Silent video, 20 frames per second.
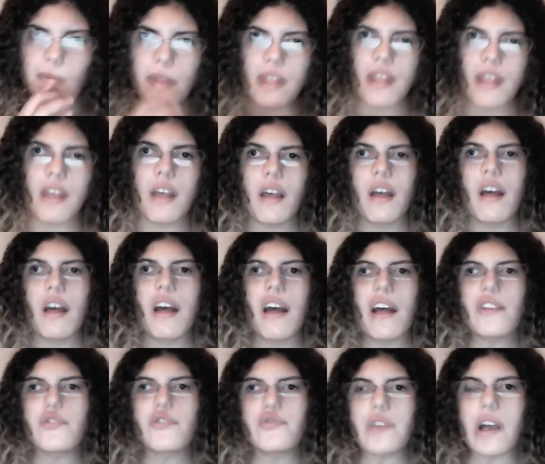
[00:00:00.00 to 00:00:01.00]
Sharing
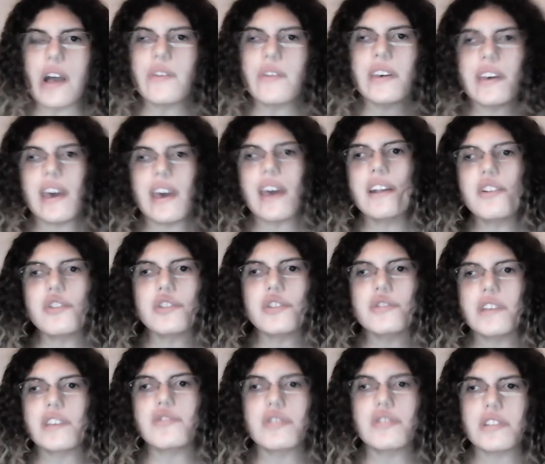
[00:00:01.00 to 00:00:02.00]
and organizations themselves
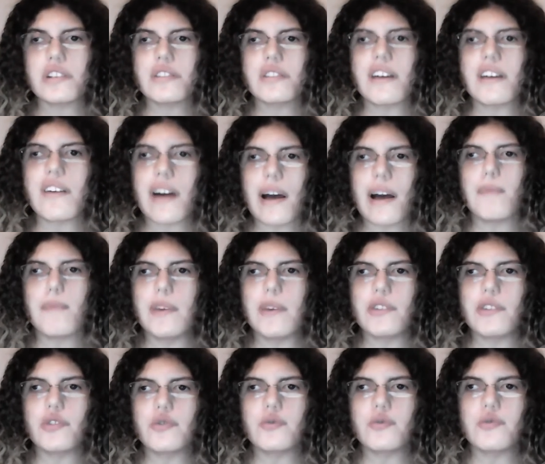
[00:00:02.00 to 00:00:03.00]
have made this to the
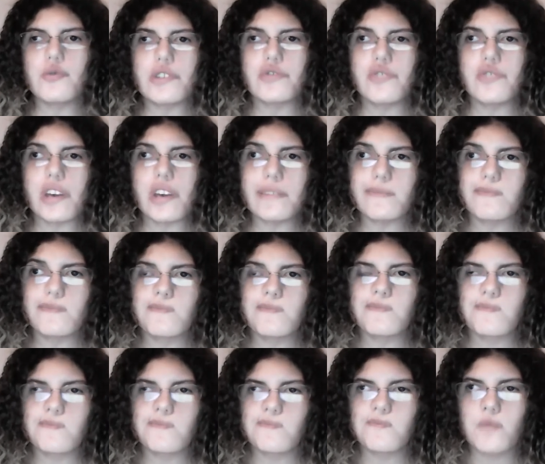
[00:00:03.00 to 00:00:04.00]
shame.
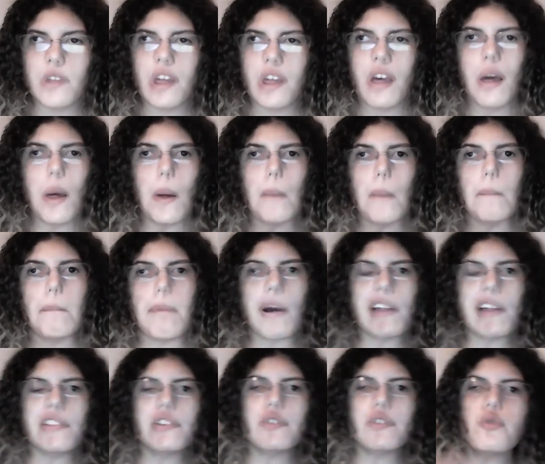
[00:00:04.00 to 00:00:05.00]
But the new
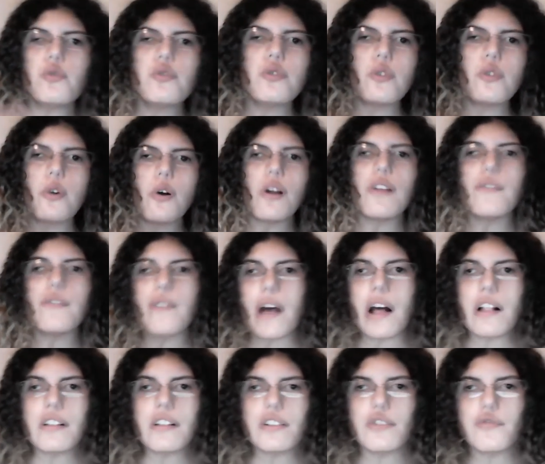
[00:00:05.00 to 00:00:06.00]
core value for the
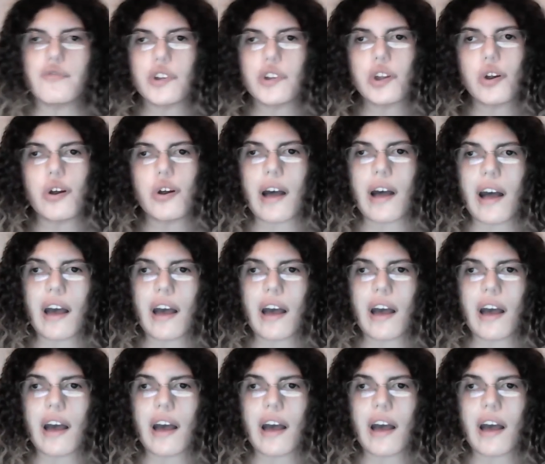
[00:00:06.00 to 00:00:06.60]
hiring